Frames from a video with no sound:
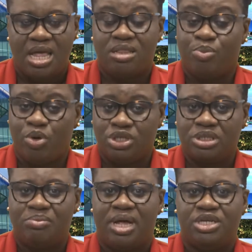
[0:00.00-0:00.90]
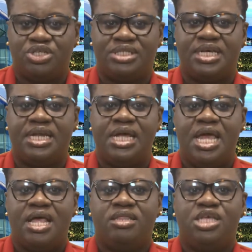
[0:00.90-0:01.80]
The project manager said
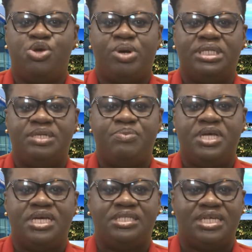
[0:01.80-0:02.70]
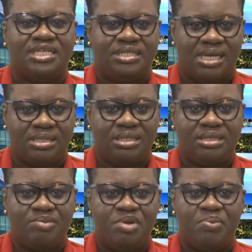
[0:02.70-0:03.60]
the UNDP is ecstatic to
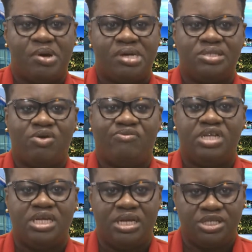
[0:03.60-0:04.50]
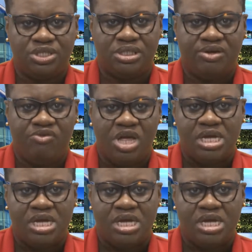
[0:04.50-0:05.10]
be part of the initiative